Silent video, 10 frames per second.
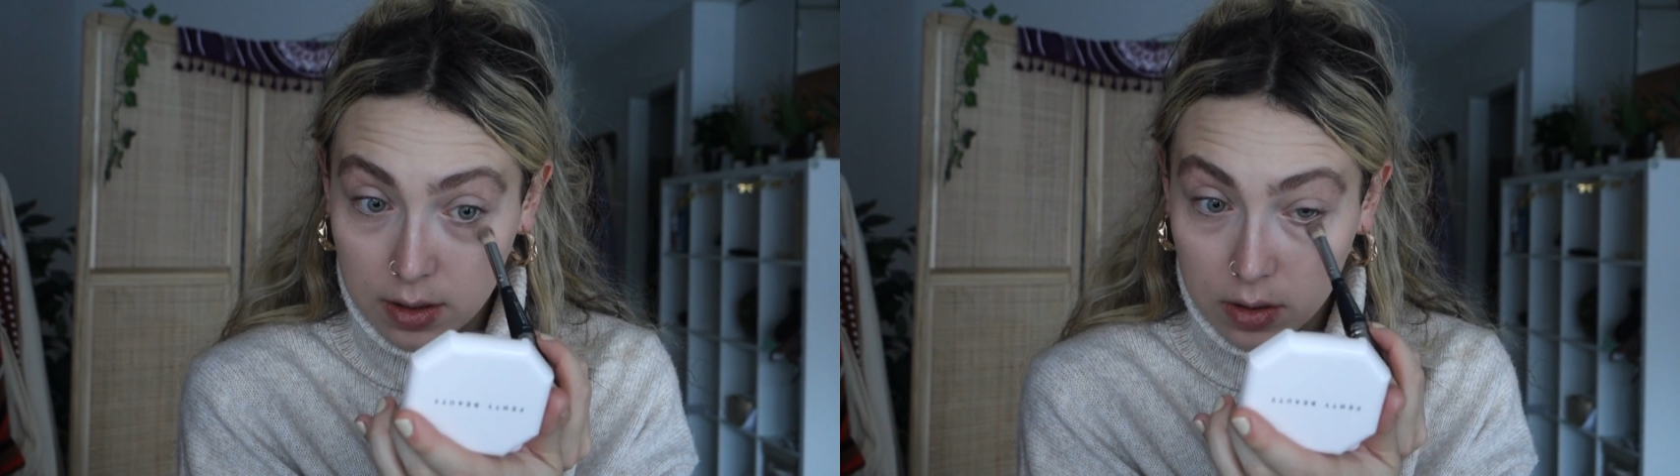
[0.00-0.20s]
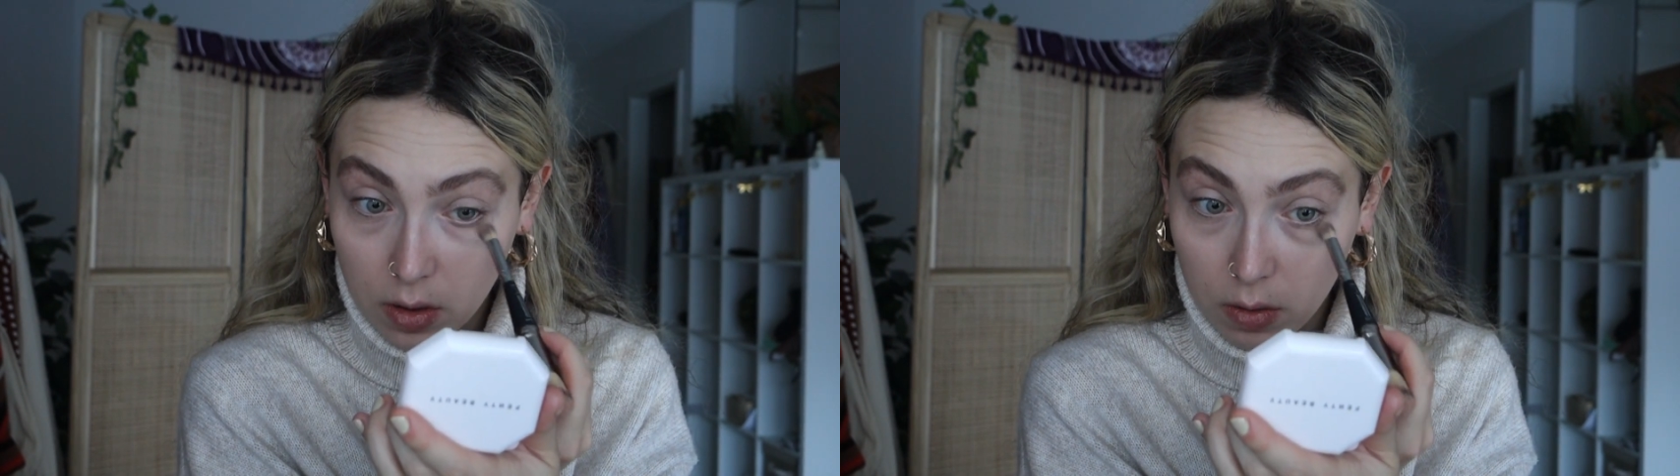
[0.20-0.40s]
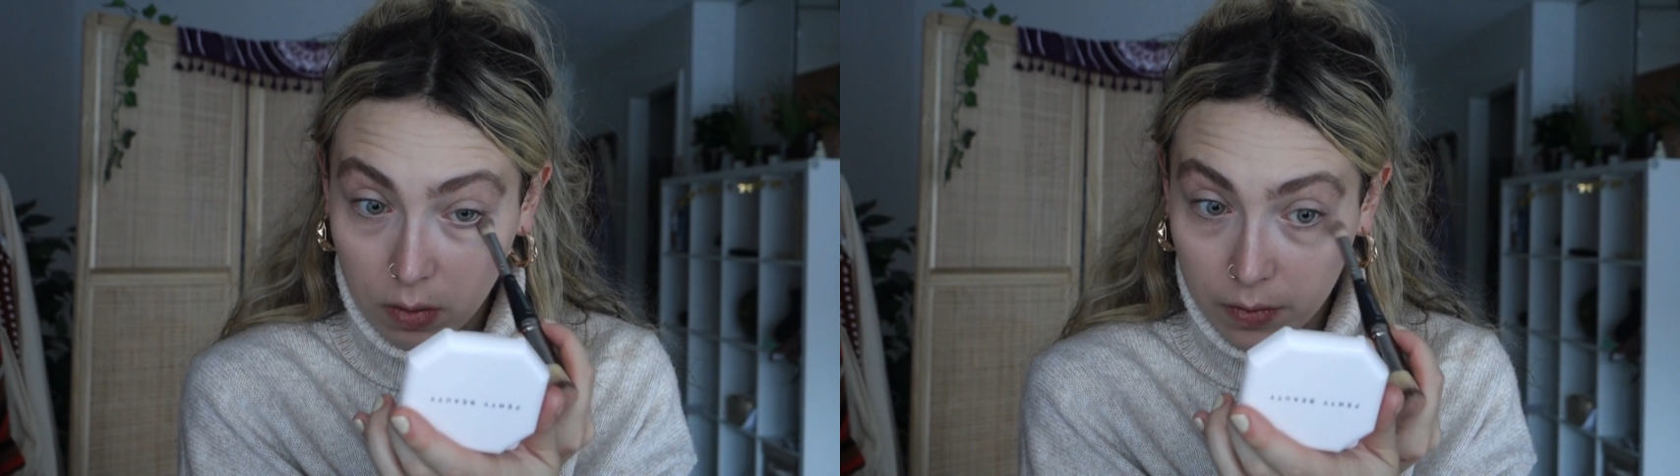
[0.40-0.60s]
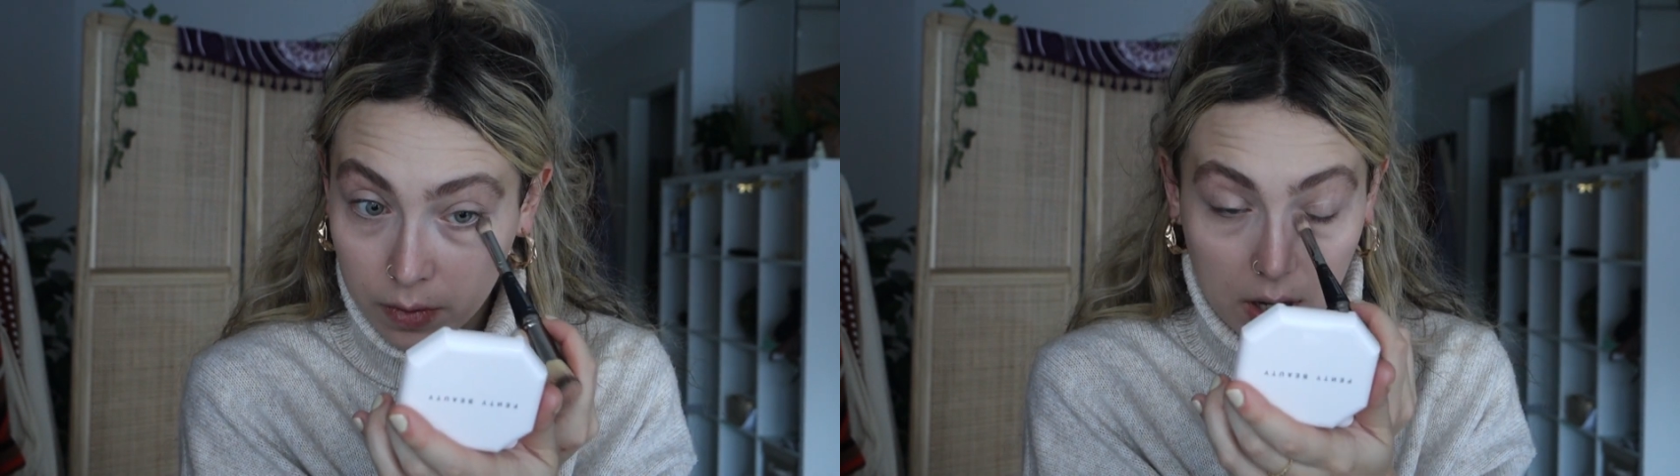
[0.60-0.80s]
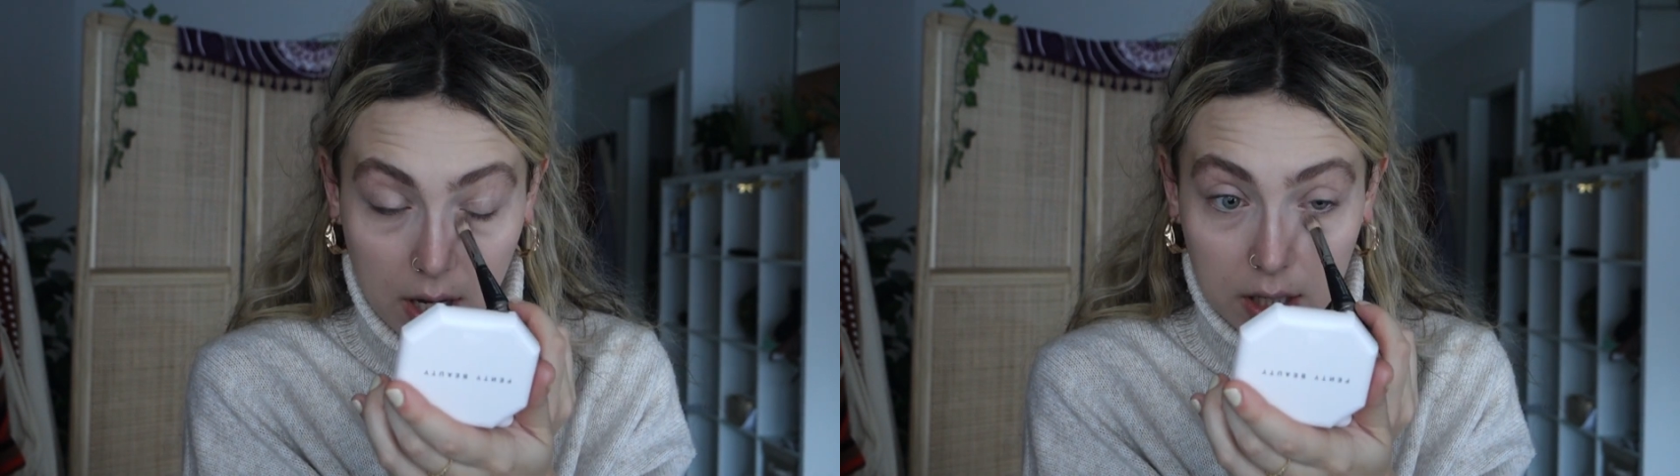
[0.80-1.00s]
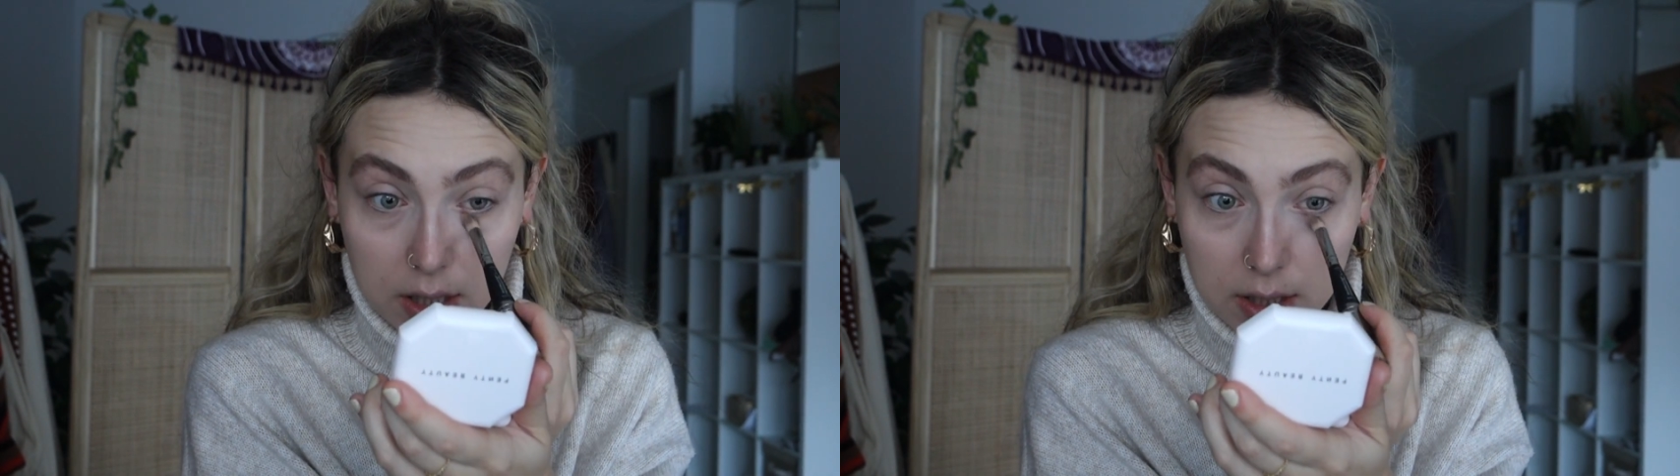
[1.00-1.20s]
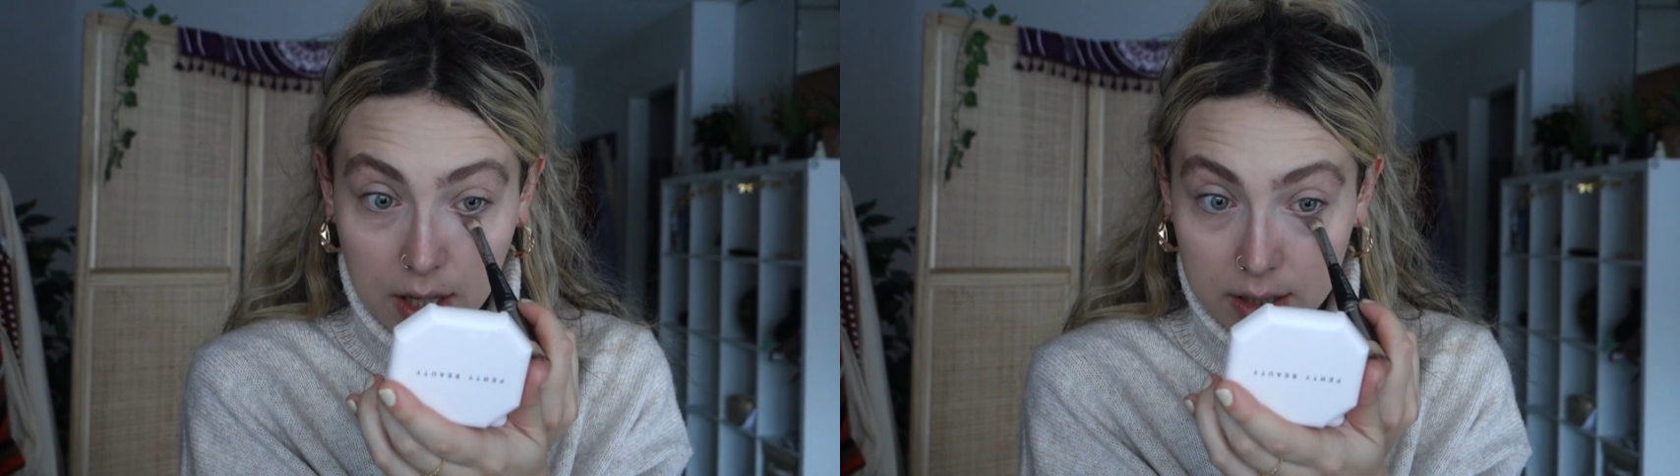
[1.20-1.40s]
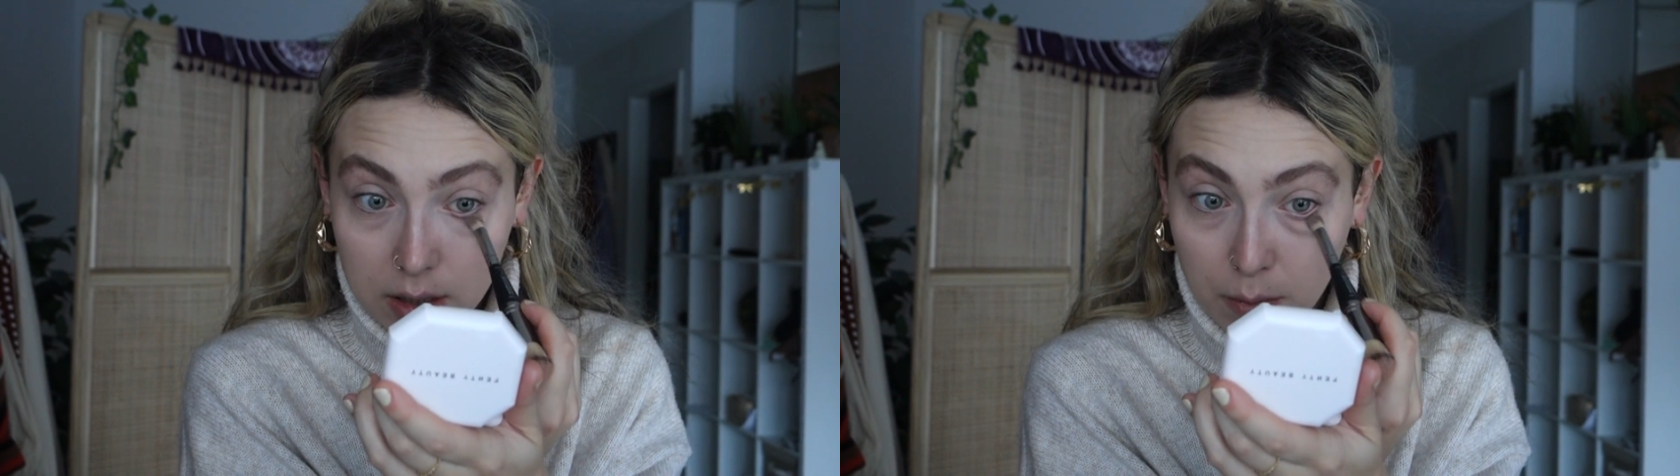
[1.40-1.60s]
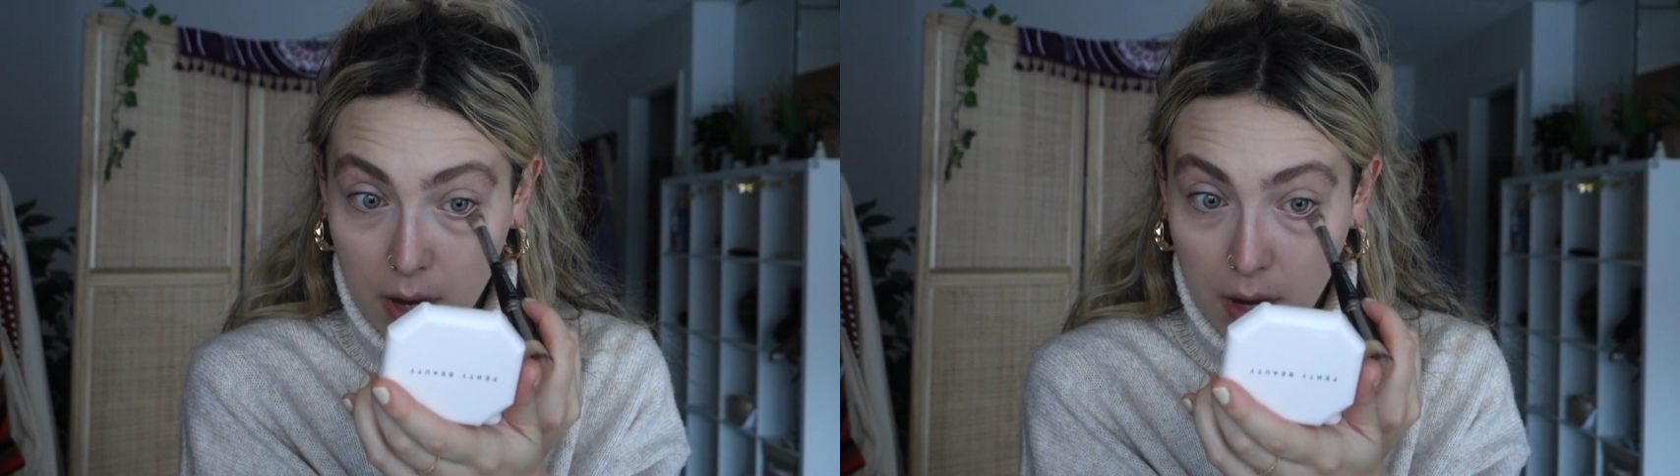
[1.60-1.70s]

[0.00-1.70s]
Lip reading: So, and it doesn't